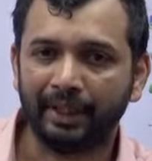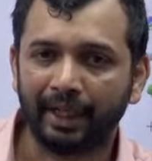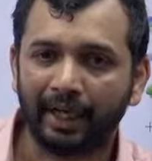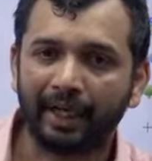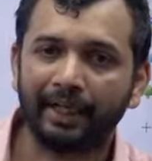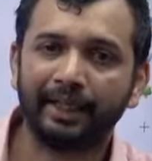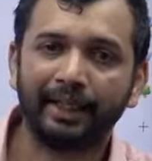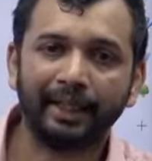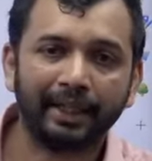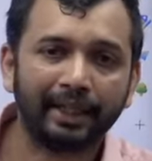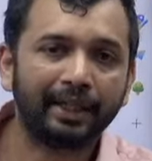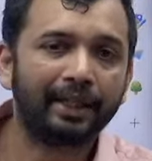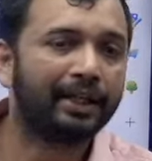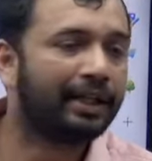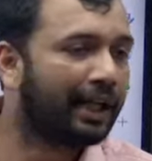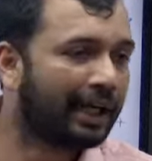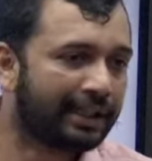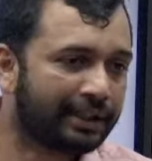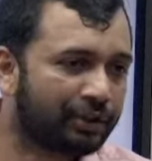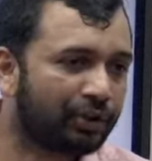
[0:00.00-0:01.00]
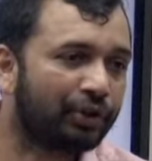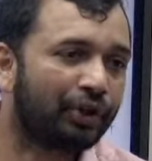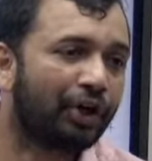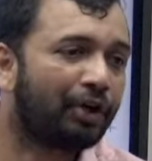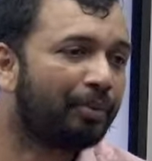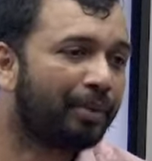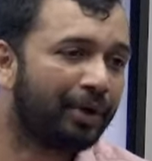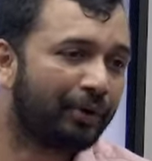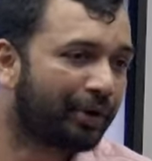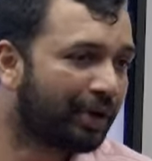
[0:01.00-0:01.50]
And that should
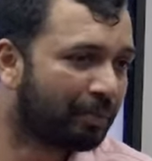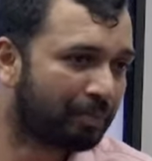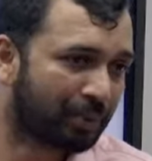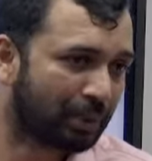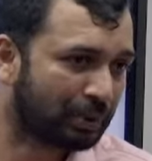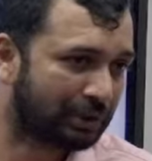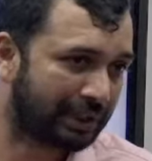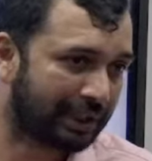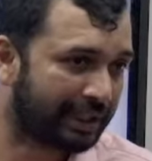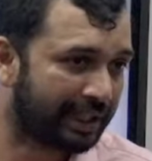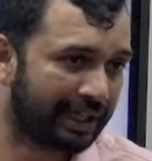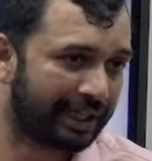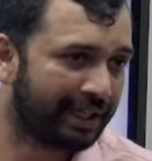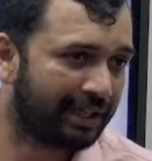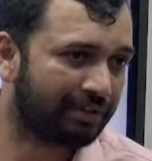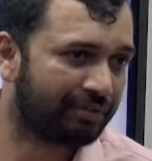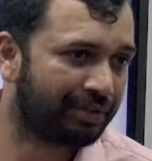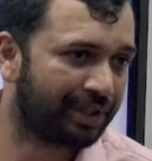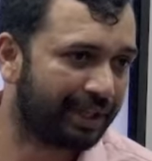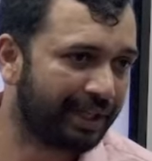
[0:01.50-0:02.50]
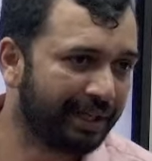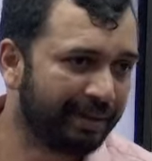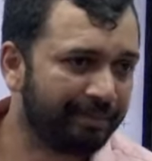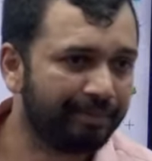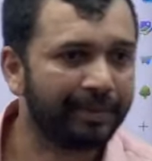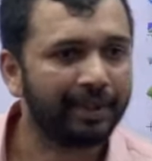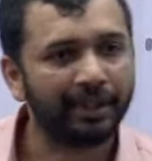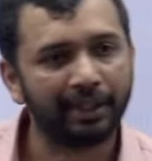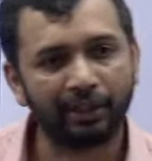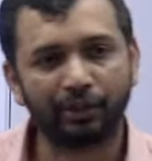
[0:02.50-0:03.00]
not be your approach at the end of the day.
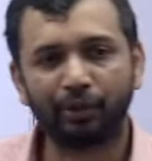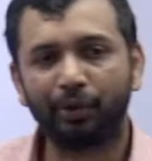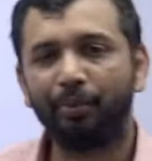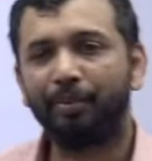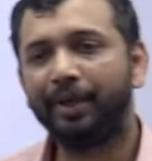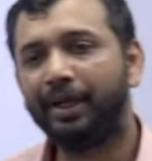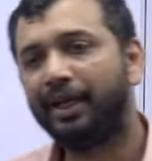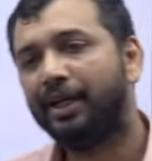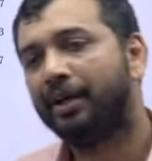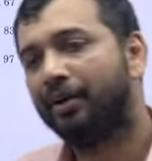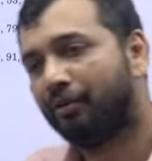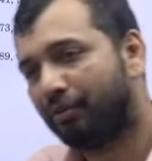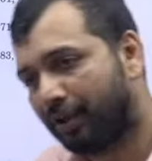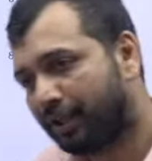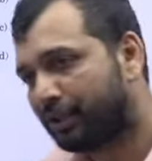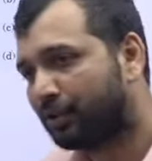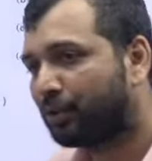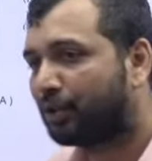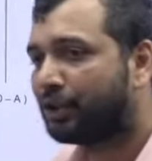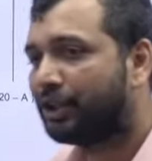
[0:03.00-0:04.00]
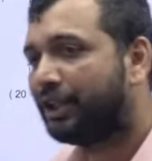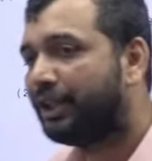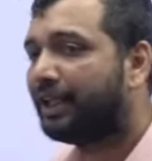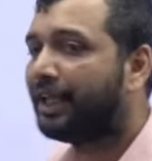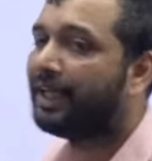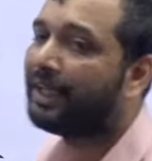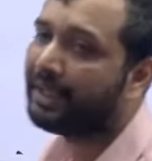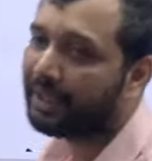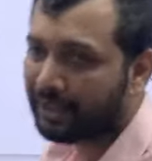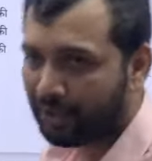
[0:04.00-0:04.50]
It should be first question,
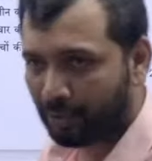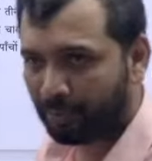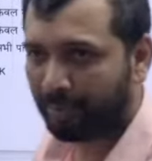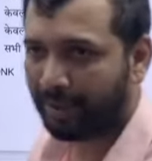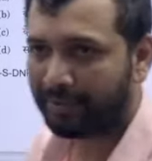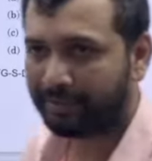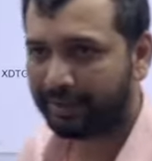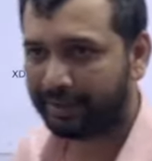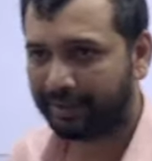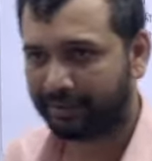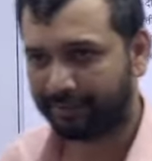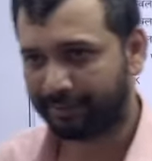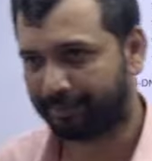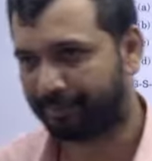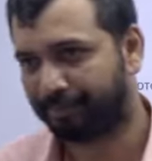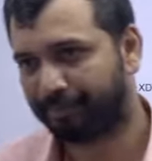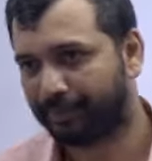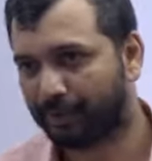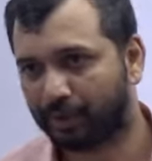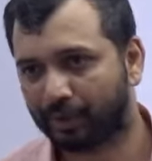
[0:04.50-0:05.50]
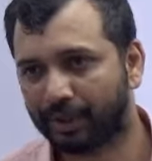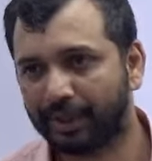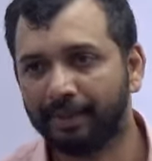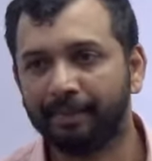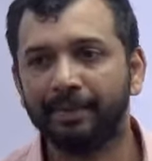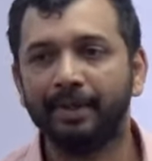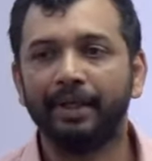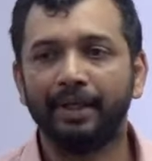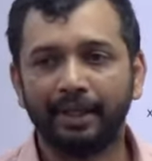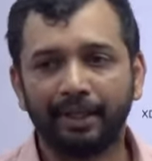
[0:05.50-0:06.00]
then passages. Okay.
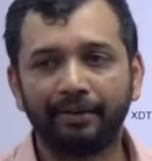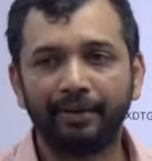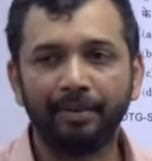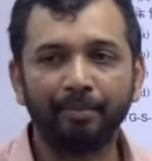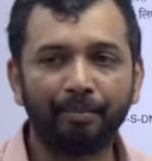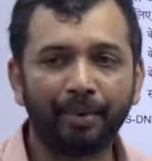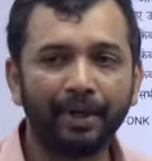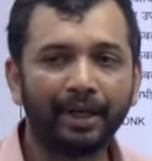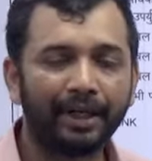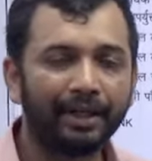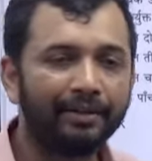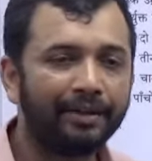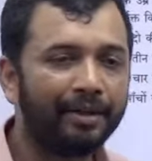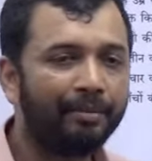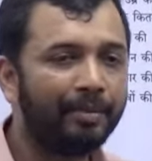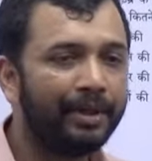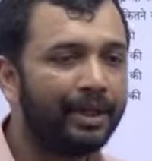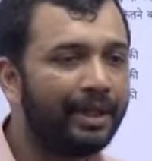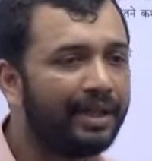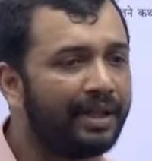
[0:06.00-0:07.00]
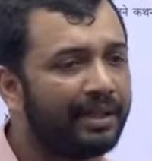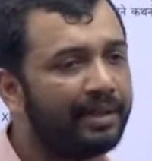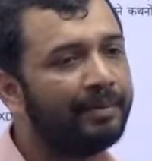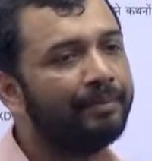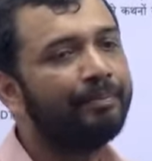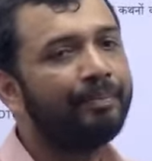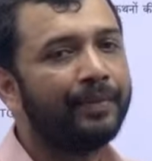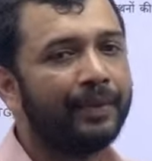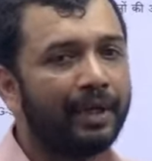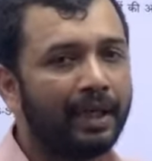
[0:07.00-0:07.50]
The simple reason being,
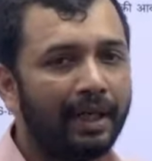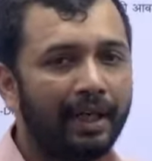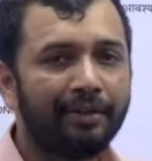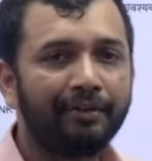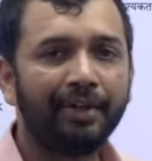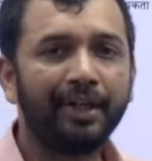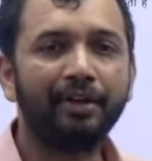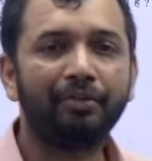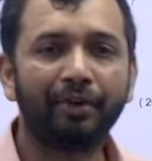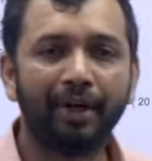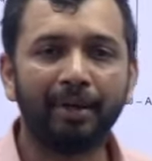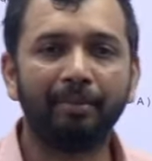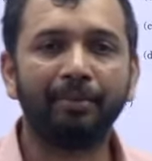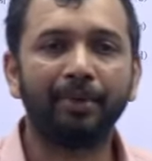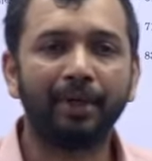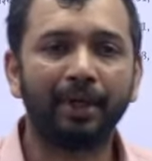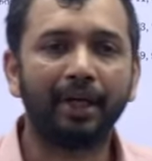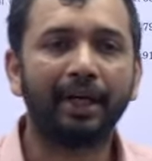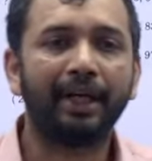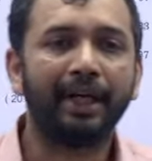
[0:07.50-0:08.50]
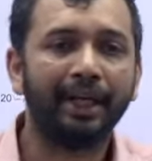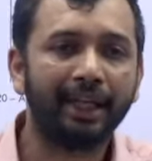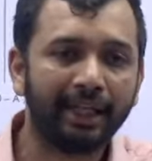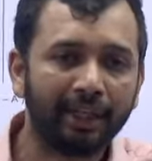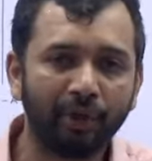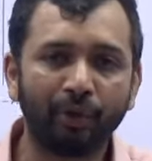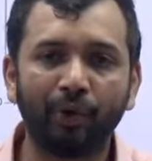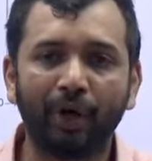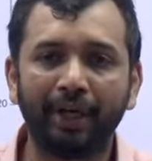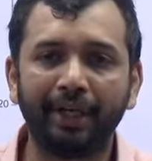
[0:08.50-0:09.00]
let's say if I am reading
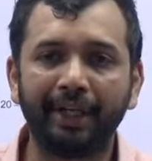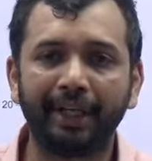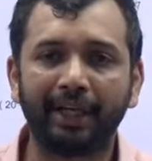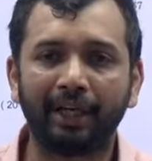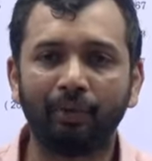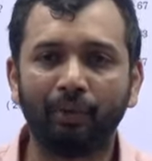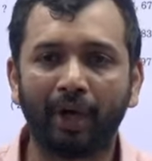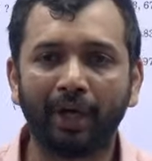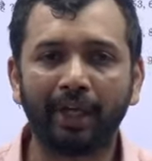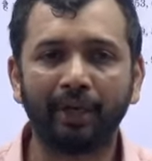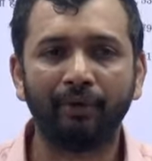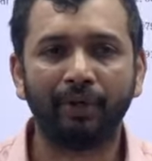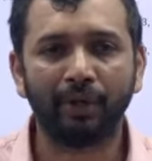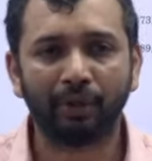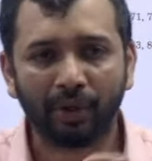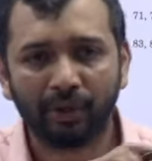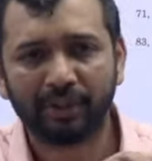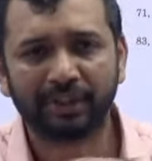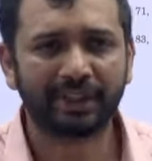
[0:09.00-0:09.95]
new article, what I will do, I will